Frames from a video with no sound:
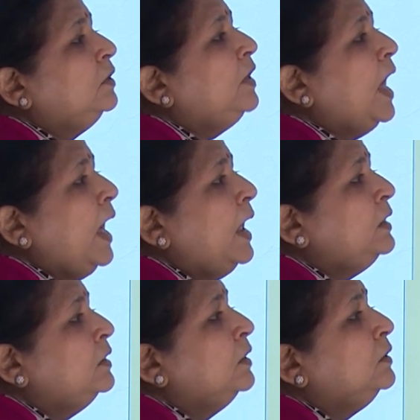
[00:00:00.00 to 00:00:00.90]

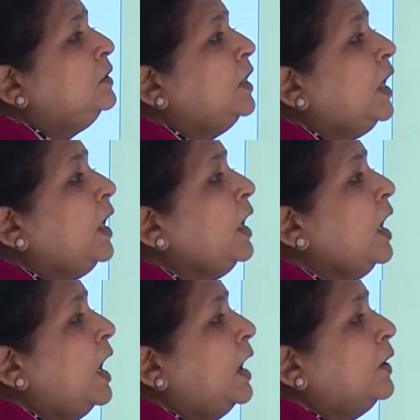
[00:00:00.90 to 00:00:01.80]
that they
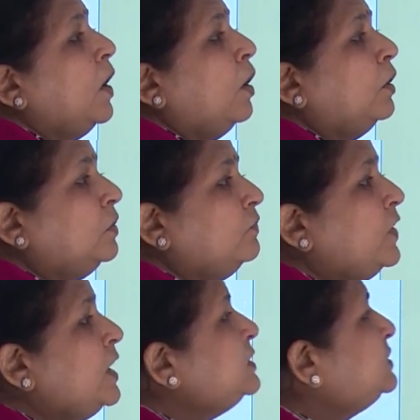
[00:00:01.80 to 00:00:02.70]
are
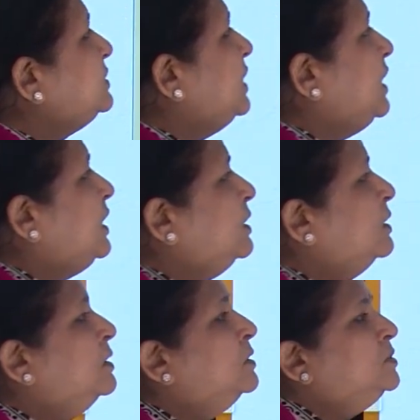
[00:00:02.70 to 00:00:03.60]
always seen